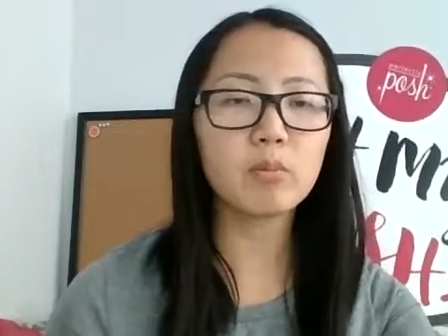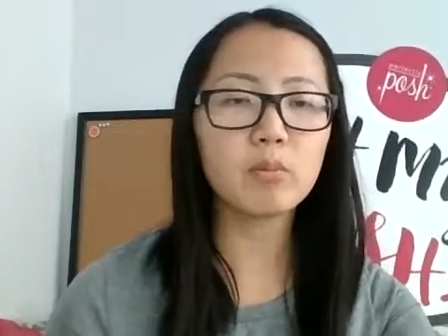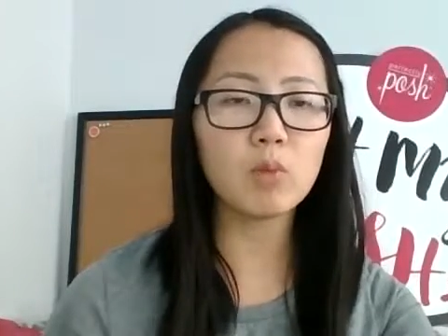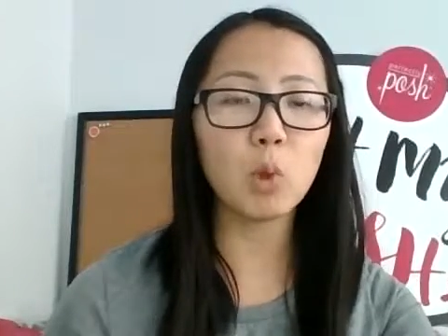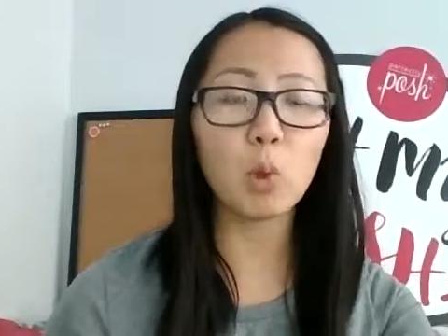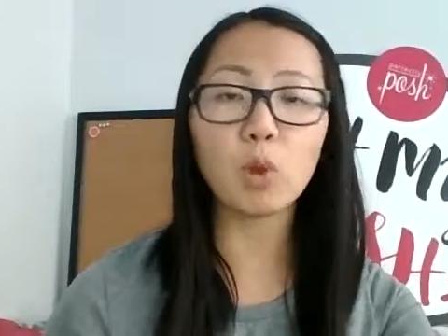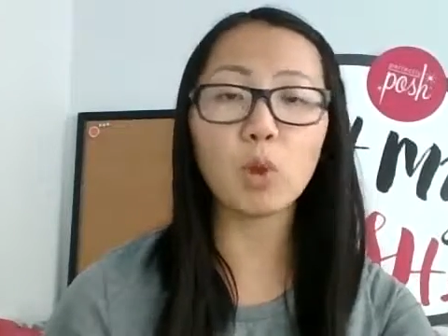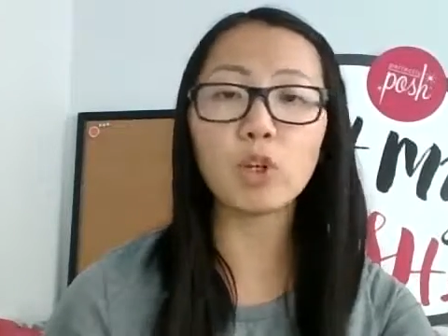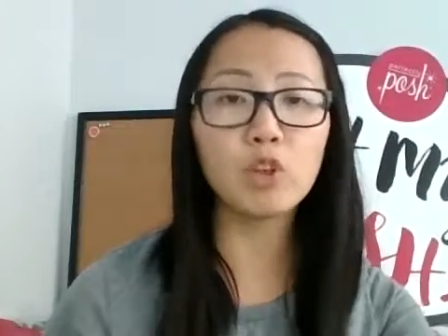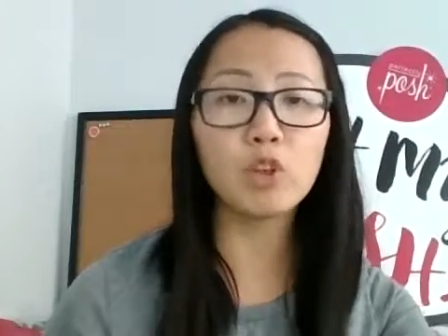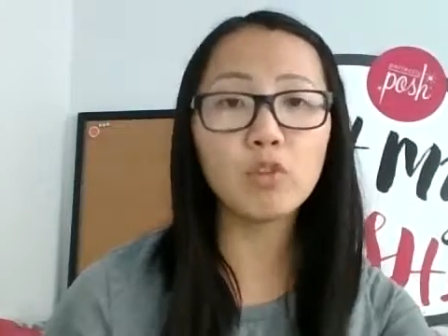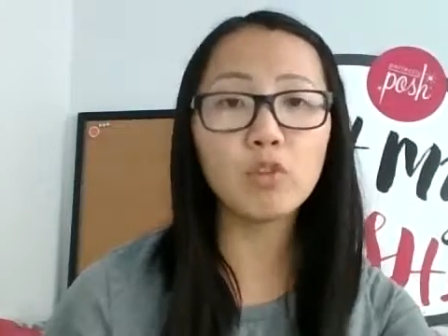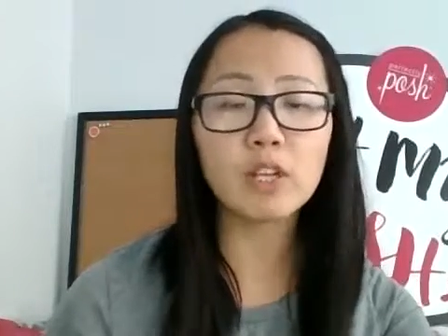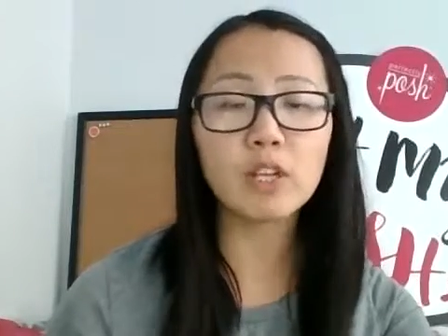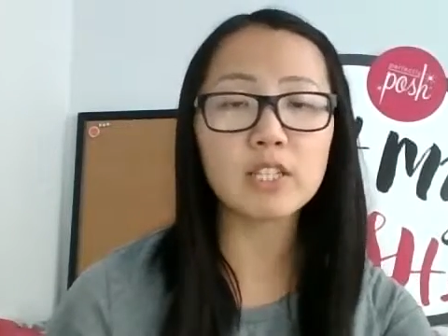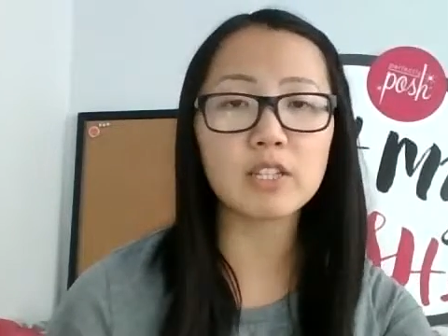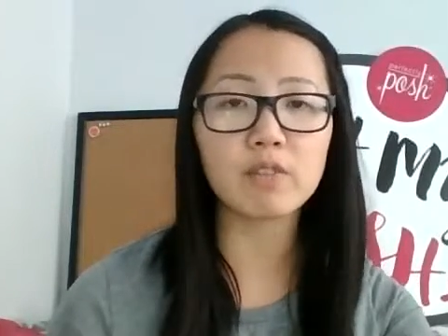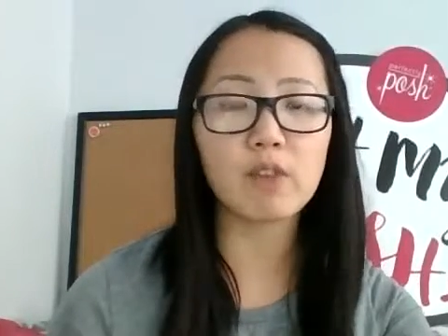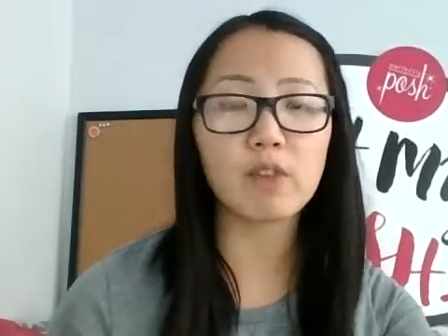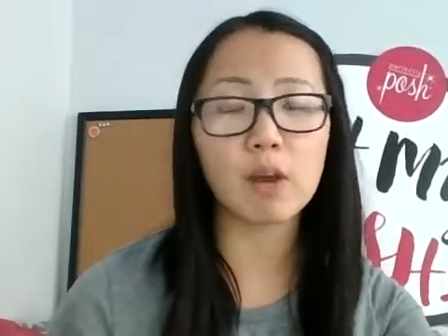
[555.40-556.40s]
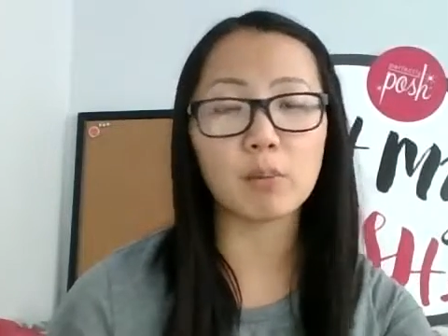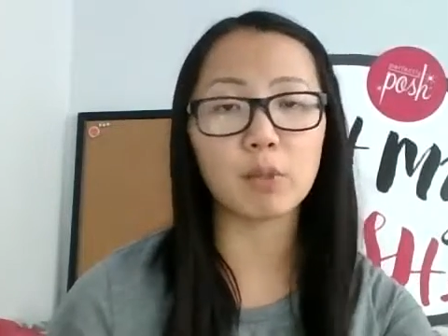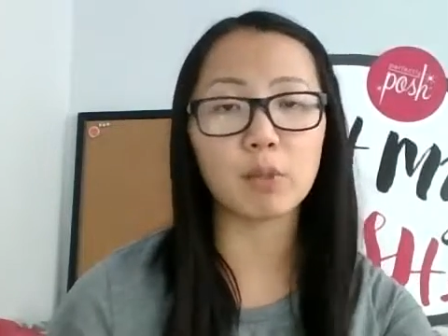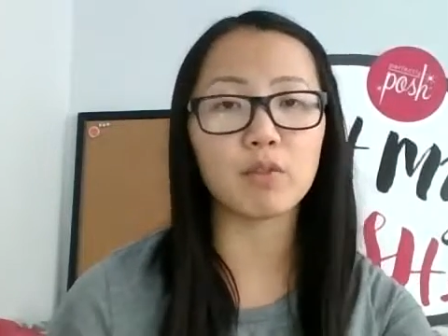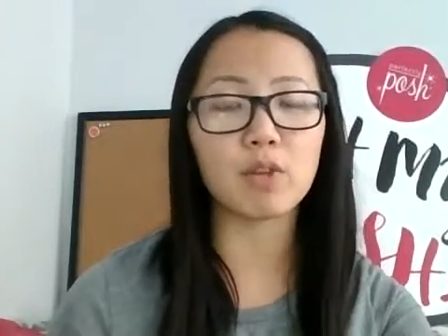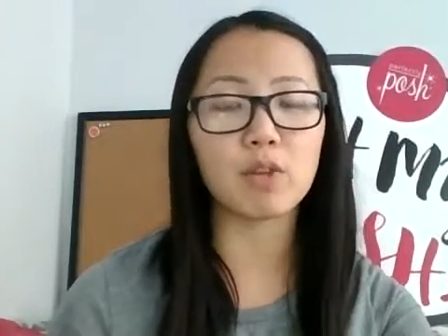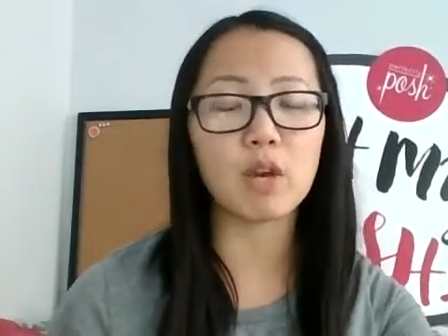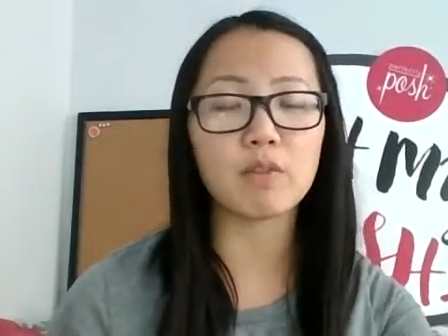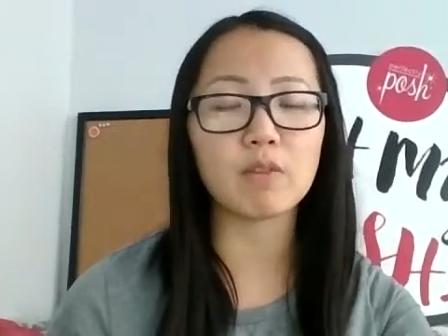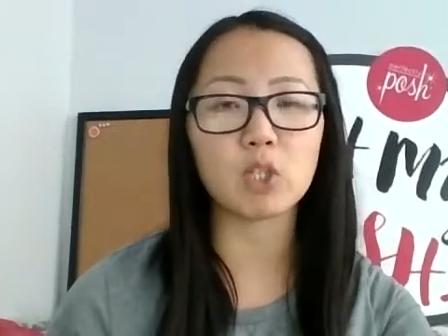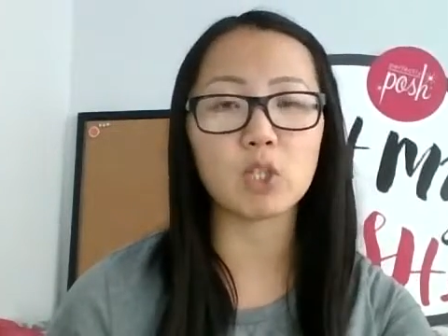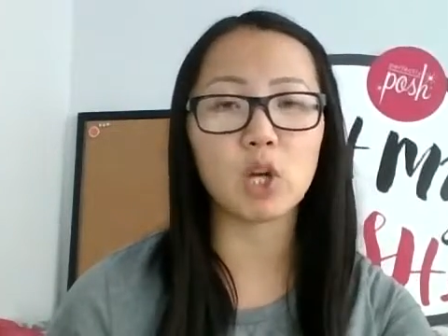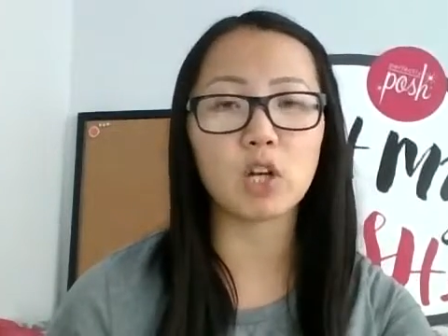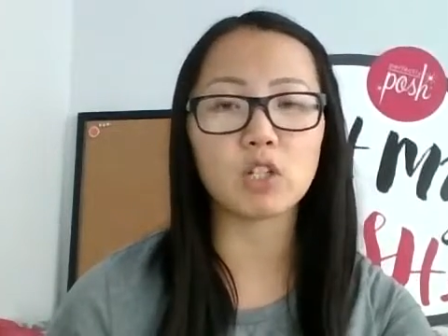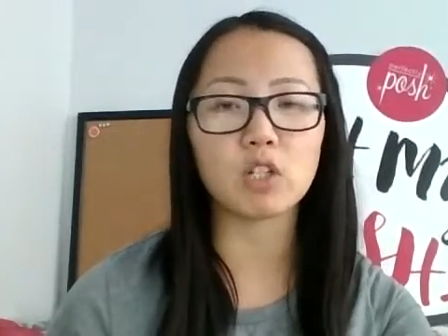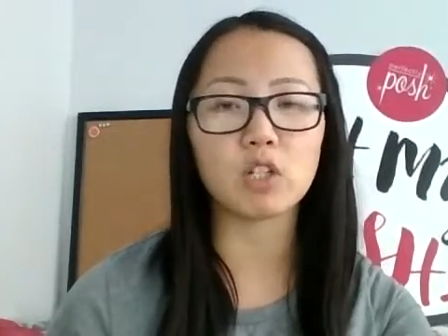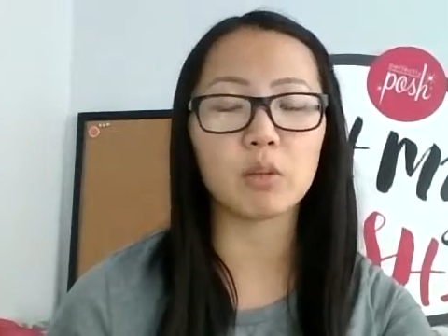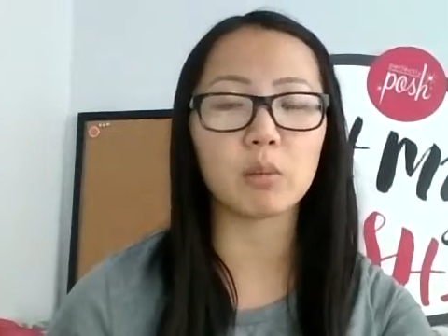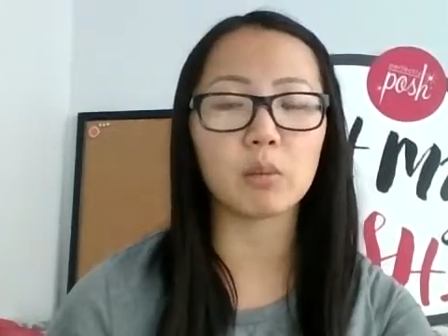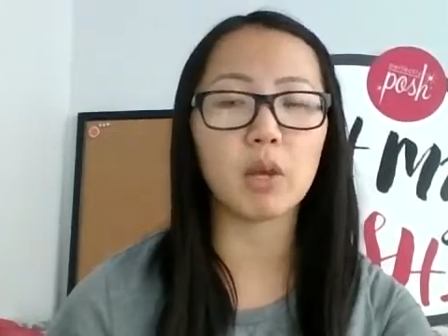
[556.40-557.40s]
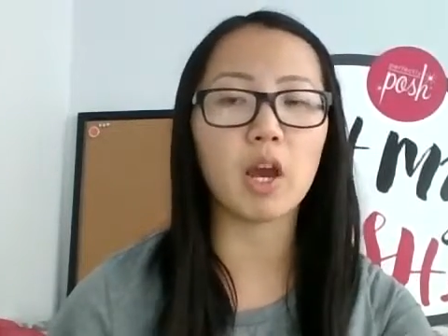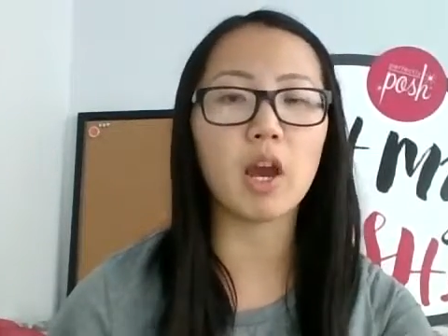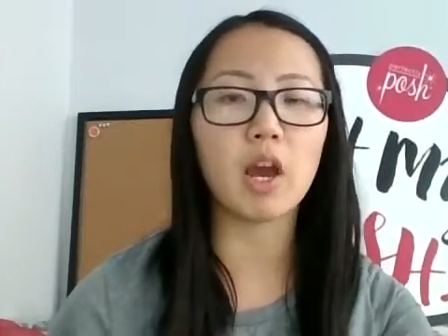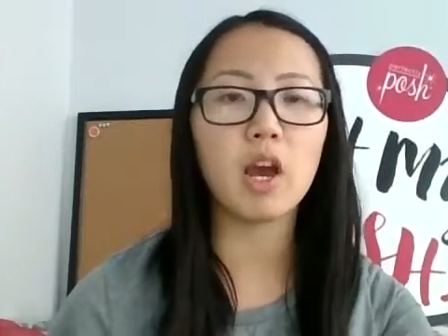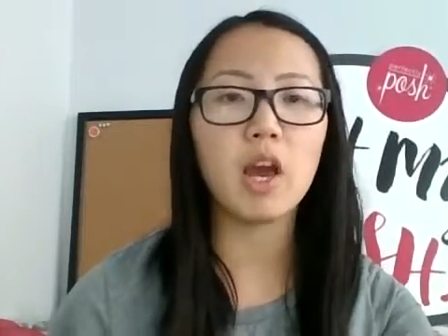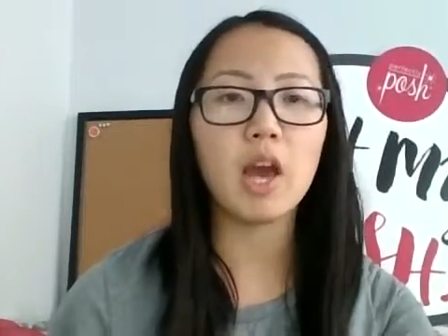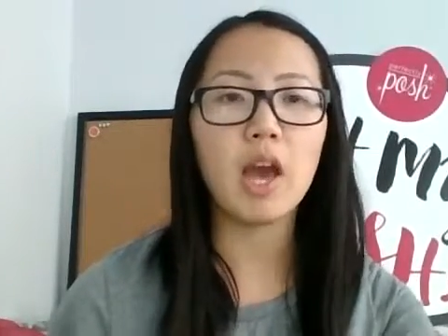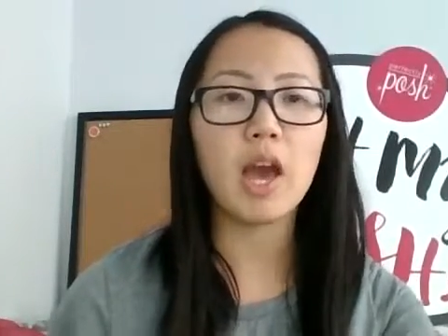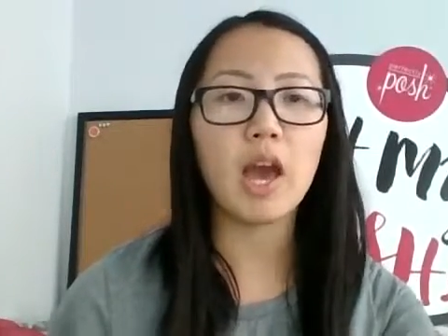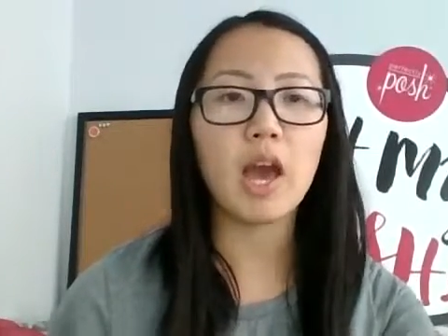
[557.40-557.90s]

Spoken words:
or new friends and family if you haven't talked to them yet,